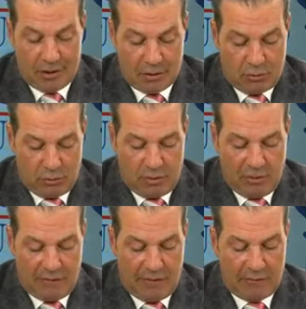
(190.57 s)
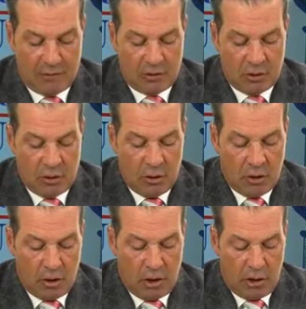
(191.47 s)
It is. It's one of my favorites.
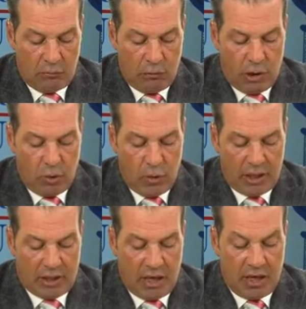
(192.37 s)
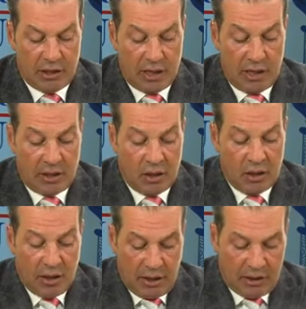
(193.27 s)
Runaway Kanye.
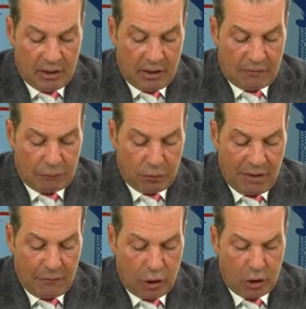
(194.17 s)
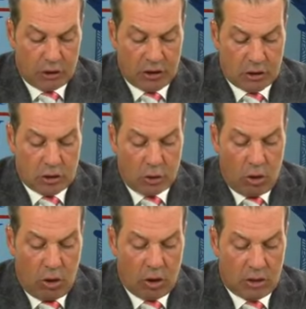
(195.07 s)
And if you never heard this
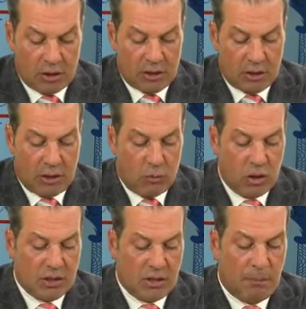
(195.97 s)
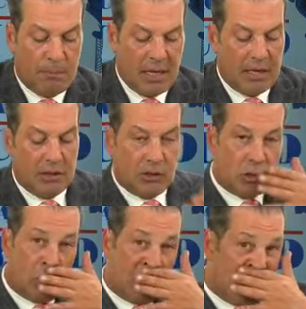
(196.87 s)
song, because it wasn't a big
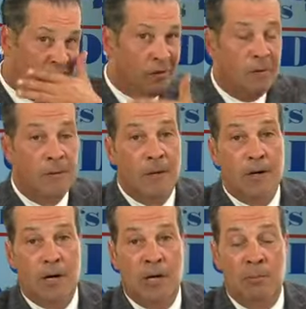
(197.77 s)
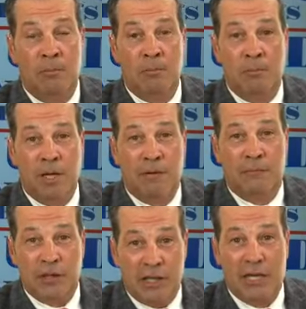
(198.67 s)
song, but
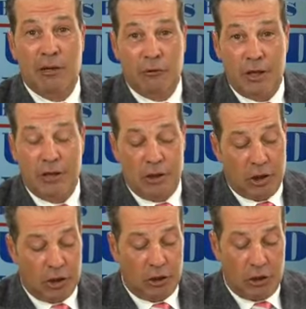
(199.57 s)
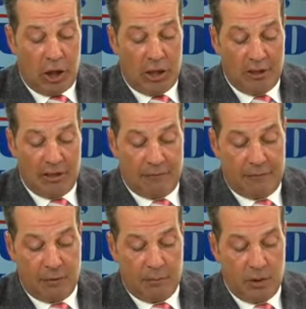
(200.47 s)
if you hear it, you're going to die
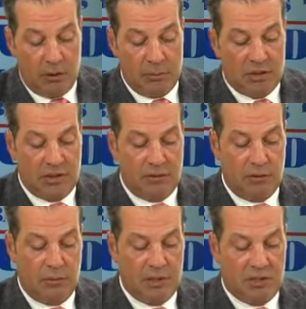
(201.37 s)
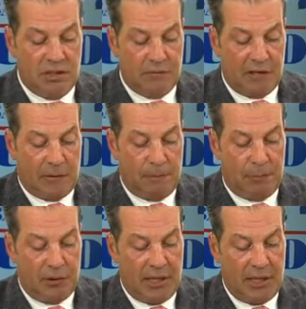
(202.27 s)
laughing. Let me see if I could
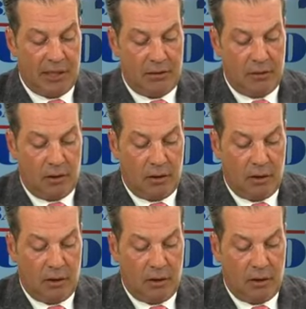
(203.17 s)
play it.